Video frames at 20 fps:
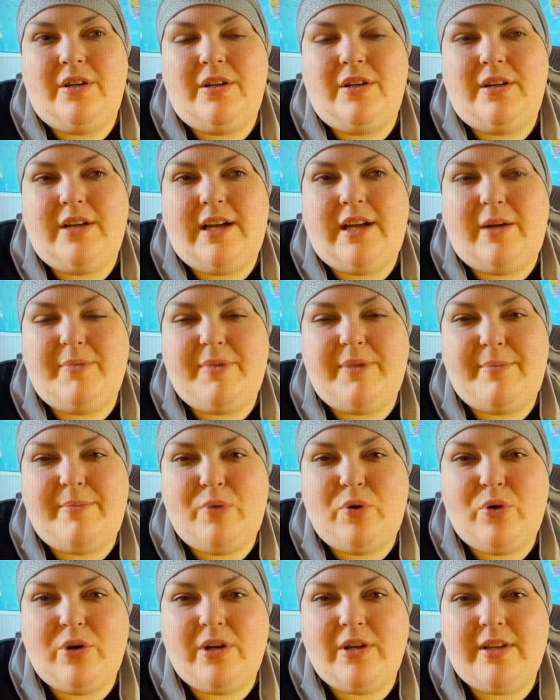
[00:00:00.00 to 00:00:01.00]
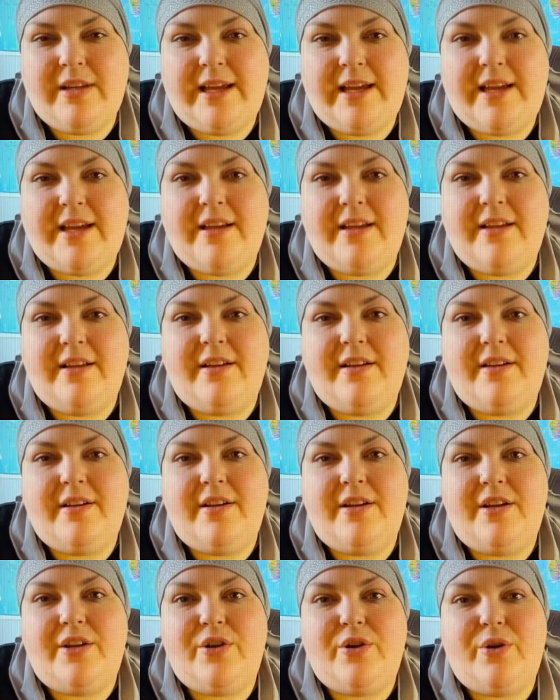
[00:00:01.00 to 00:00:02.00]
help them more? Like,
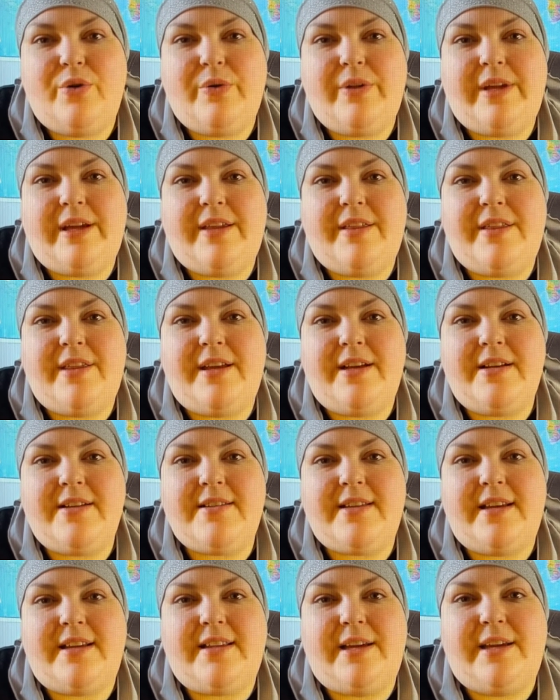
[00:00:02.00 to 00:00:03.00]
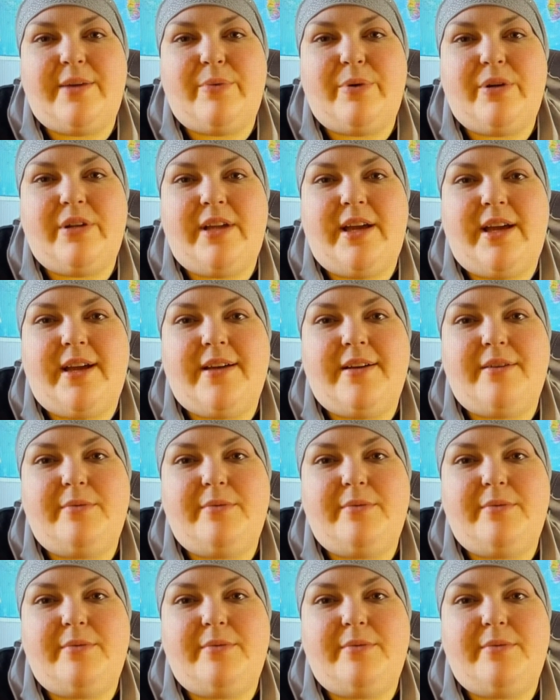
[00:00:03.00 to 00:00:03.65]
you know, like things like they were like